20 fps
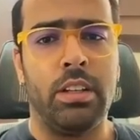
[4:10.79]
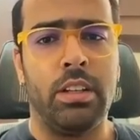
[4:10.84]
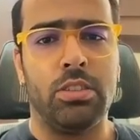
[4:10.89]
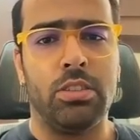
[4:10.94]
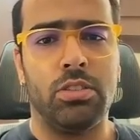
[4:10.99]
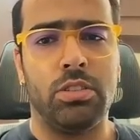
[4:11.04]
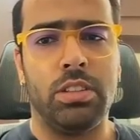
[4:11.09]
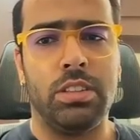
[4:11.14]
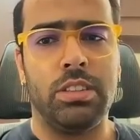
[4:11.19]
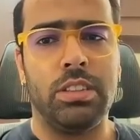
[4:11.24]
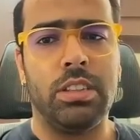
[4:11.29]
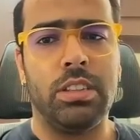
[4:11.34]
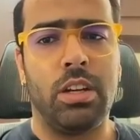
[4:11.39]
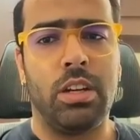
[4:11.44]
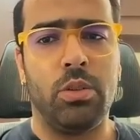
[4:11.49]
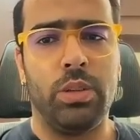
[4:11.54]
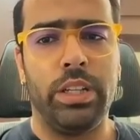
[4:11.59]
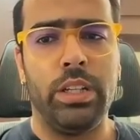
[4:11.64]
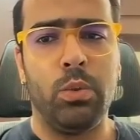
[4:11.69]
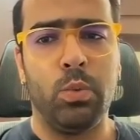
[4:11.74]
So this is
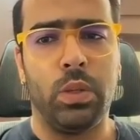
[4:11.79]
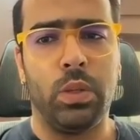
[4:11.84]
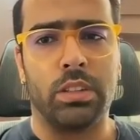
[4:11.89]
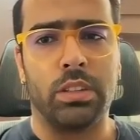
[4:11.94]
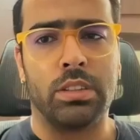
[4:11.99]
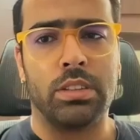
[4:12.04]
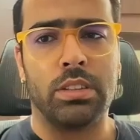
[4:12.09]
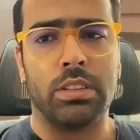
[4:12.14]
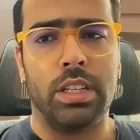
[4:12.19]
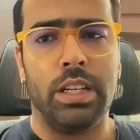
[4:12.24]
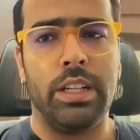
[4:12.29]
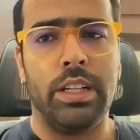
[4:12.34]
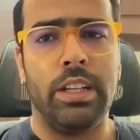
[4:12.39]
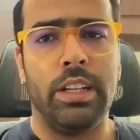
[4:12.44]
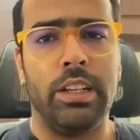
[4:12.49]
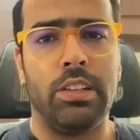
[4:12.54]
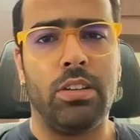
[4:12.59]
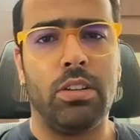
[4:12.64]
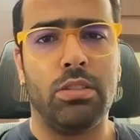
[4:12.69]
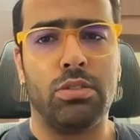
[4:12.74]
how it works. And
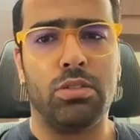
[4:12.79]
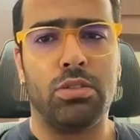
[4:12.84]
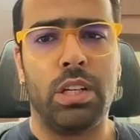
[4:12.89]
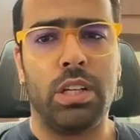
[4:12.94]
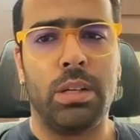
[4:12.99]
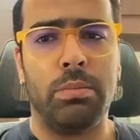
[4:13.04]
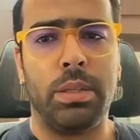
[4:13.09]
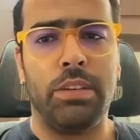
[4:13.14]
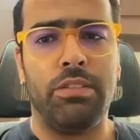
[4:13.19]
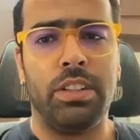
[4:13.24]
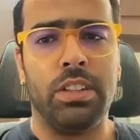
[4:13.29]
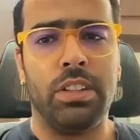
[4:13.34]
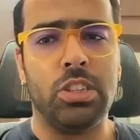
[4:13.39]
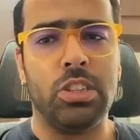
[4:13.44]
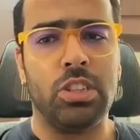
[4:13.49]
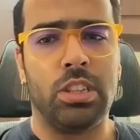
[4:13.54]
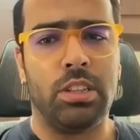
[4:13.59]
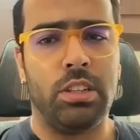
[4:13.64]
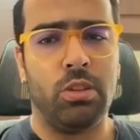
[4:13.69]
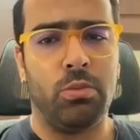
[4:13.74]
here also I am giving the
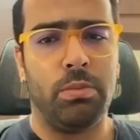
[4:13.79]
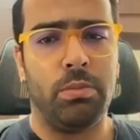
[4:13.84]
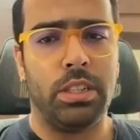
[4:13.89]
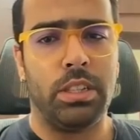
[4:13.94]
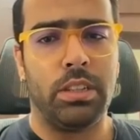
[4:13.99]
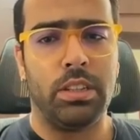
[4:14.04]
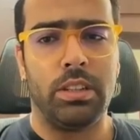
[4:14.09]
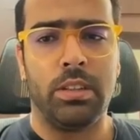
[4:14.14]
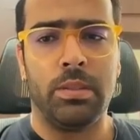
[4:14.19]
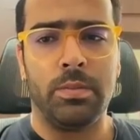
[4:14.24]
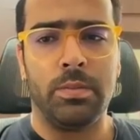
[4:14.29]
shutdown method.